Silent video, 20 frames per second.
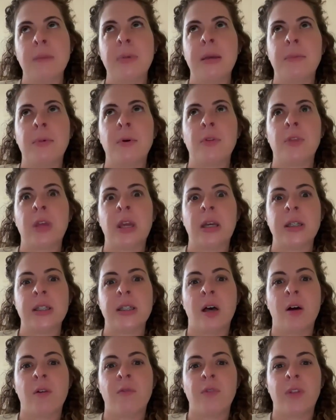many people think
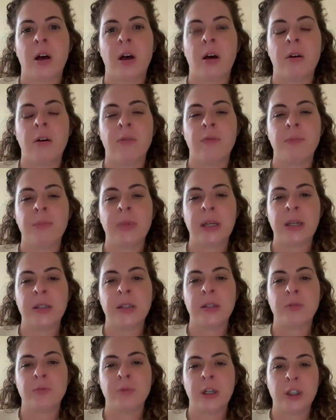self-love
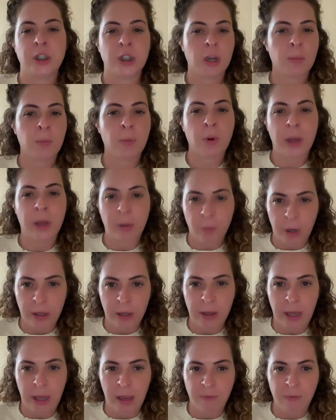means reaching a point
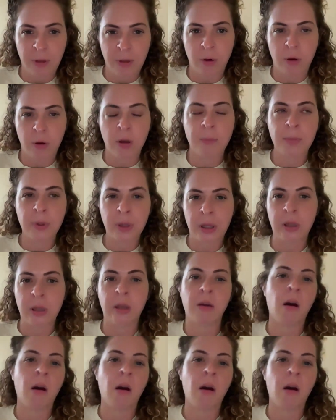where they feel completely